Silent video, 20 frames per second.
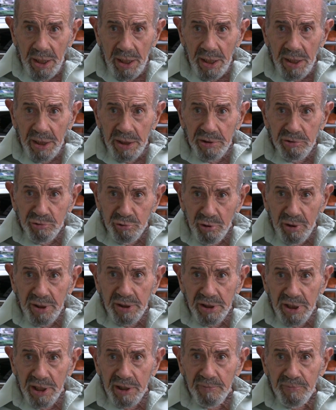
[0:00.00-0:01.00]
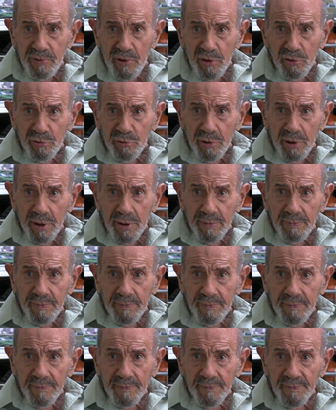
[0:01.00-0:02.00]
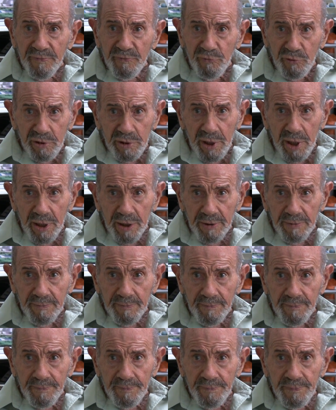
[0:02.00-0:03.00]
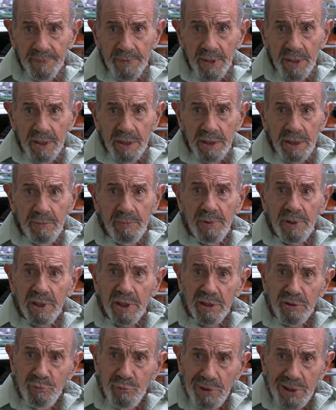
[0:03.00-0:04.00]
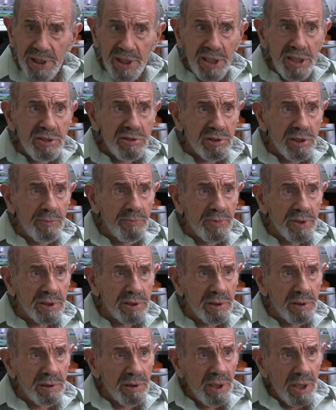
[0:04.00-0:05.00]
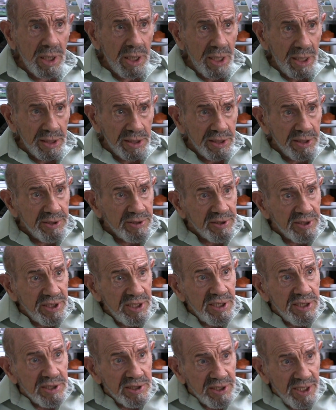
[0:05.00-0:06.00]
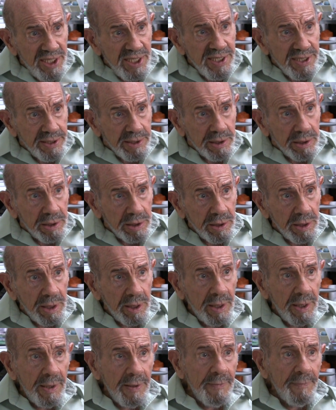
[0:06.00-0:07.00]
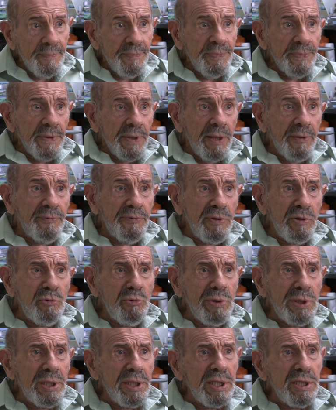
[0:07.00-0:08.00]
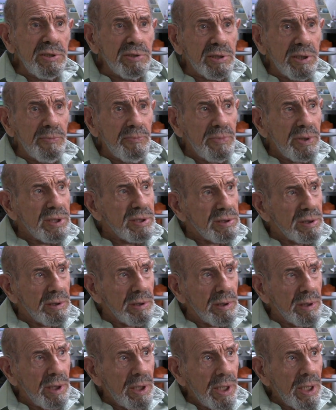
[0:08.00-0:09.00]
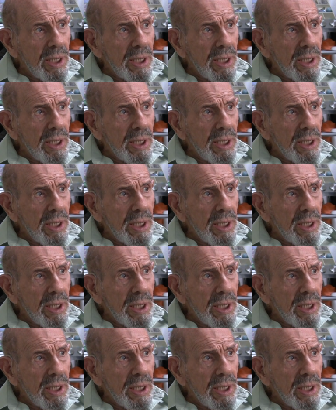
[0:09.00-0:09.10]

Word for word: a training program for that. You merely release the missile and it seeks heat. If you release a missile